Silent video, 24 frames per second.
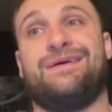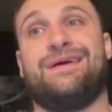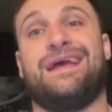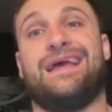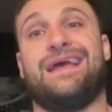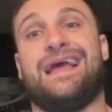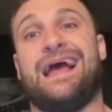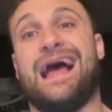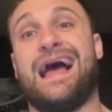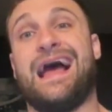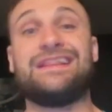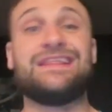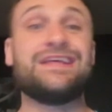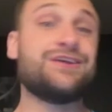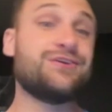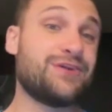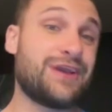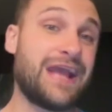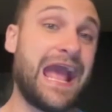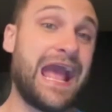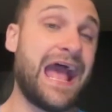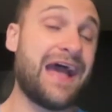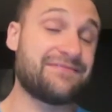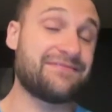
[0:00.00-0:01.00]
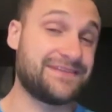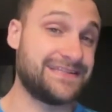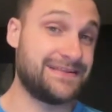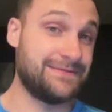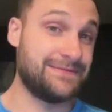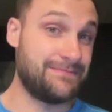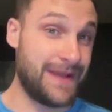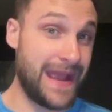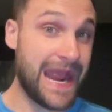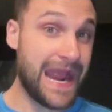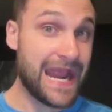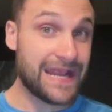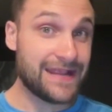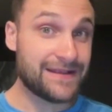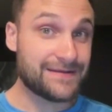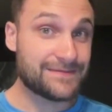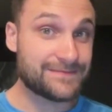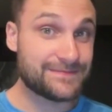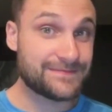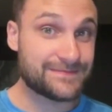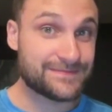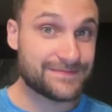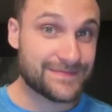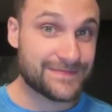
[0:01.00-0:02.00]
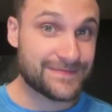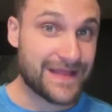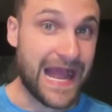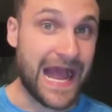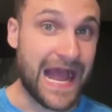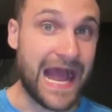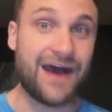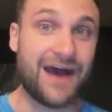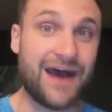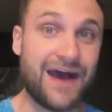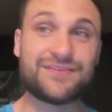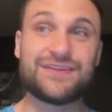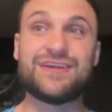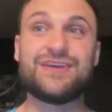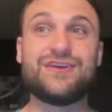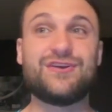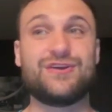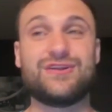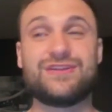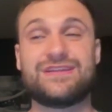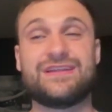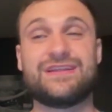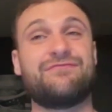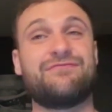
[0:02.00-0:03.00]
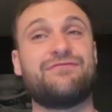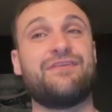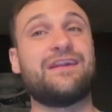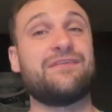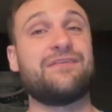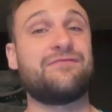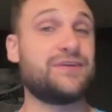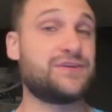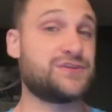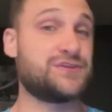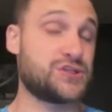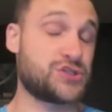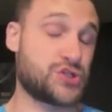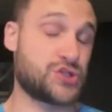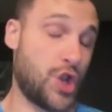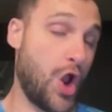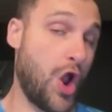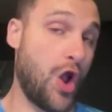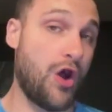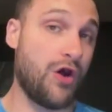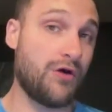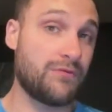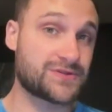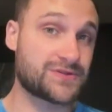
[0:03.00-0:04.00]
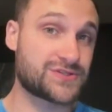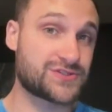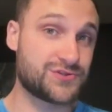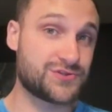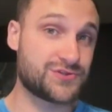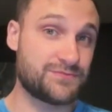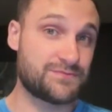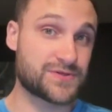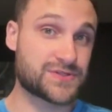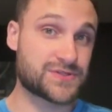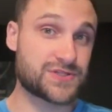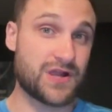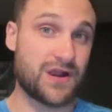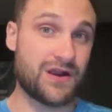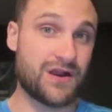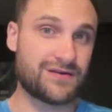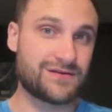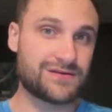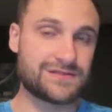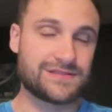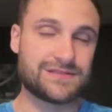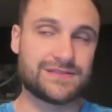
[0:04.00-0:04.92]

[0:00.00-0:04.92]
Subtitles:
I think you can have the debate. I don't think you could definitively just call him a superstar,